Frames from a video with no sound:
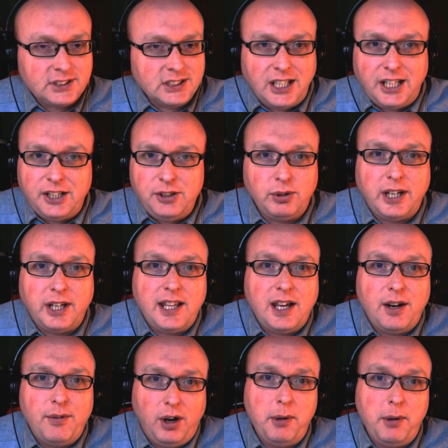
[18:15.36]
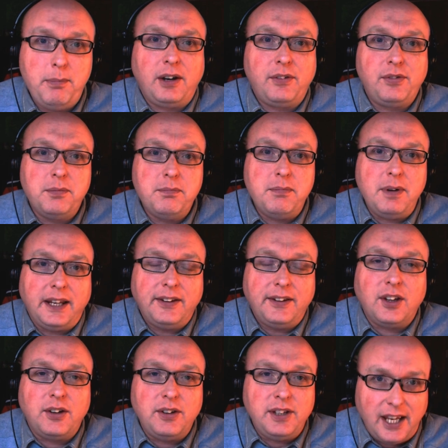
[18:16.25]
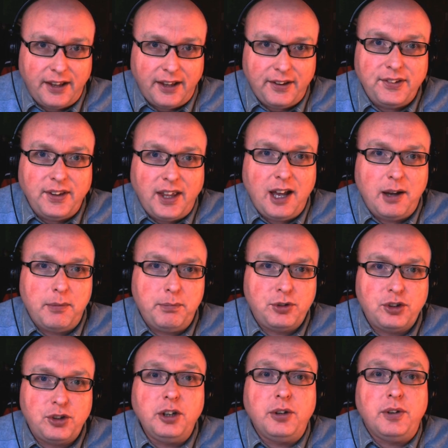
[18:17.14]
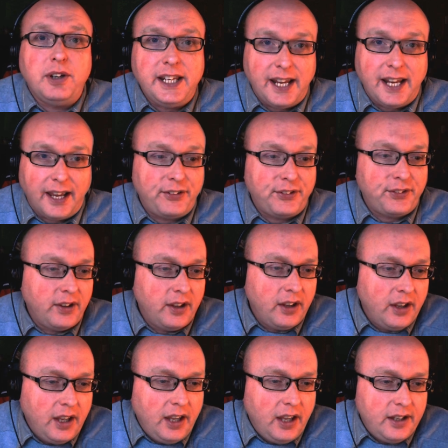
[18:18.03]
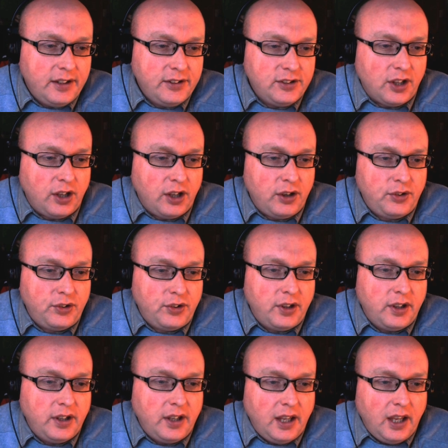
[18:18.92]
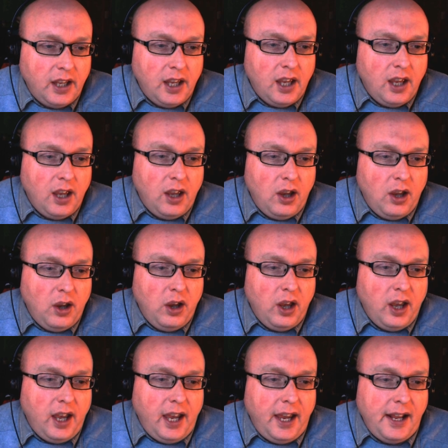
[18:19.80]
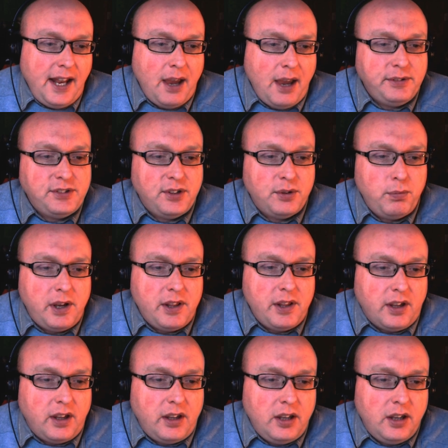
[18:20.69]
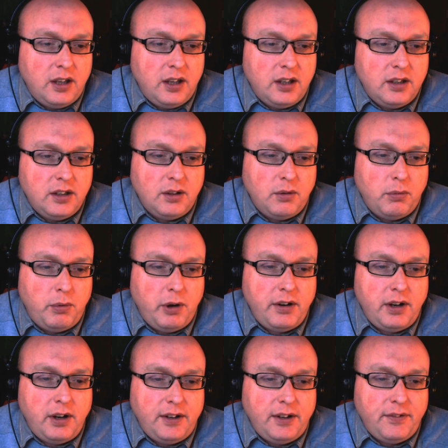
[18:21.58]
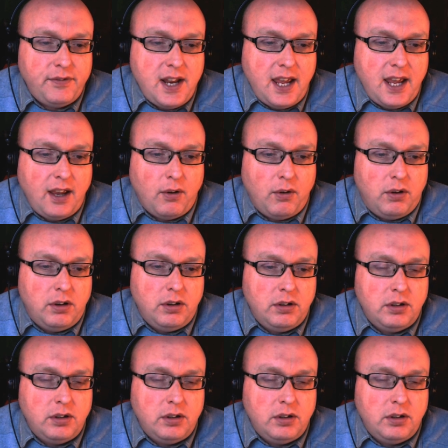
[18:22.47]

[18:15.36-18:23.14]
and you'll get that right back from me. So yes, absolutely yes to those. And how is the weather where I live now?